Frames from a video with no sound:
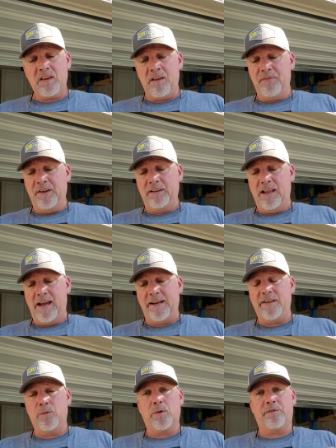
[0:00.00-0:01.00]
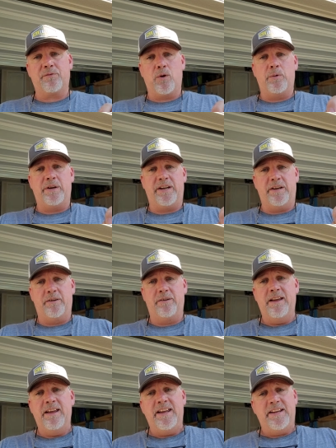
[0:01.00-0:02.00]
the line that we're throwing here
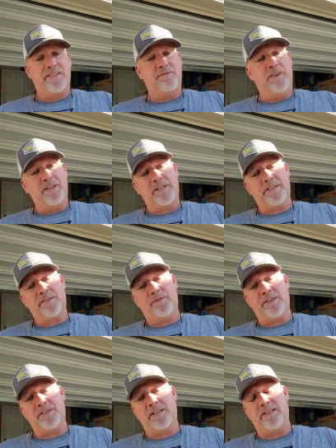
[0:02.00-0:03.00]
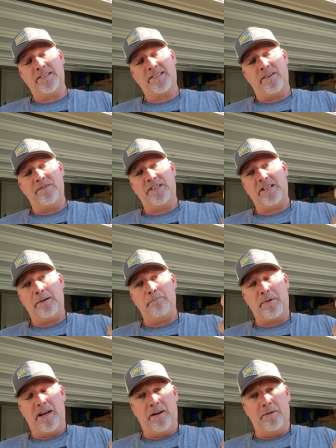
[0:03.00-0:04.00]
is Vicious Fishing
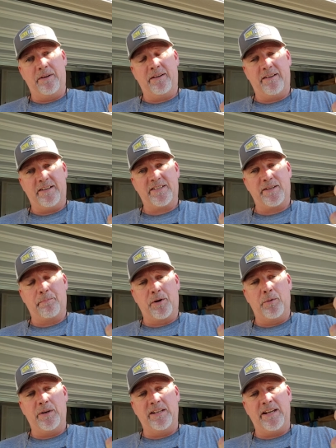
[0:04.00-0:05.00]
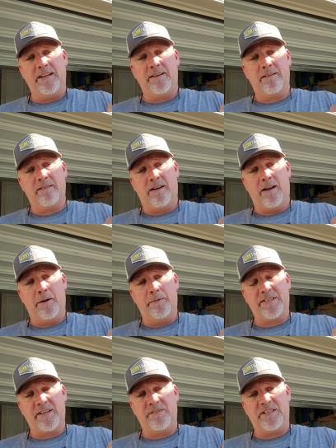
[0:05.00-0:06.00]
17 pound. It's the Pro Elite
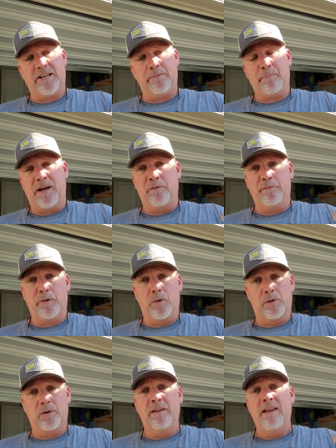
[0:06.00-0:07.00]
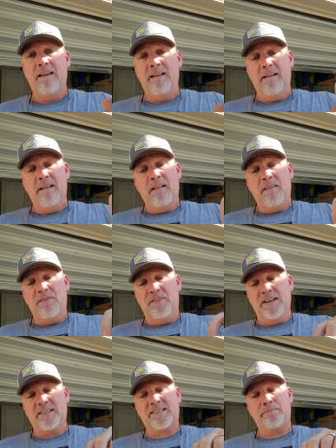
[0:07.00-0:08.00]
uh, 17 pound fluoro.
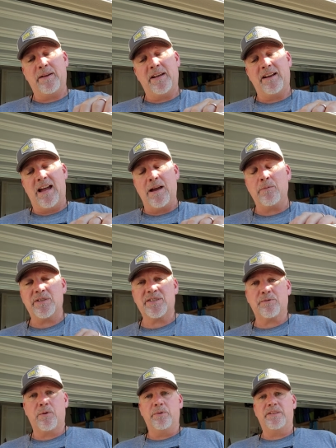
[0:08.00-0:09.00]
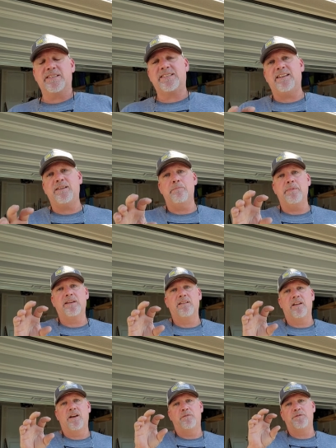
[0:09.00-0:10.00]
This, man, I was throwing this in the
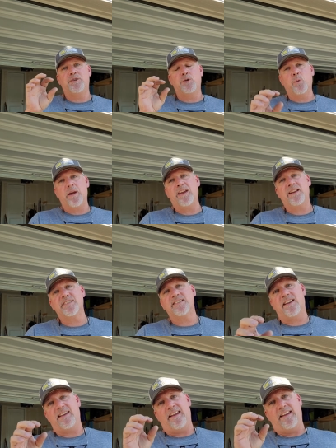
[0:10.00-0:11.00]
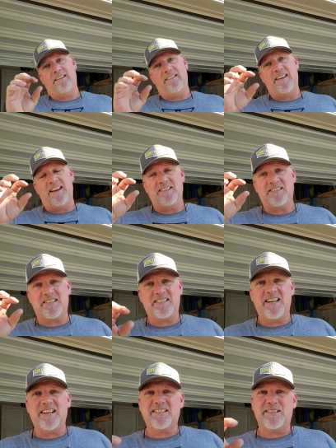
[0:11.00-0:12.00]
middle of twigs and, and
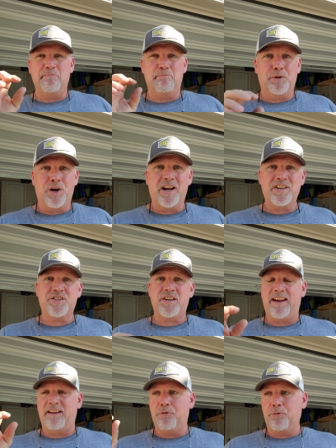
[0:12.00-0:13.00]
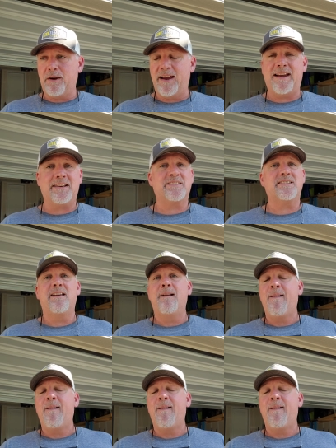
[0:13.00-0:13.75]
sticks and brush and grass,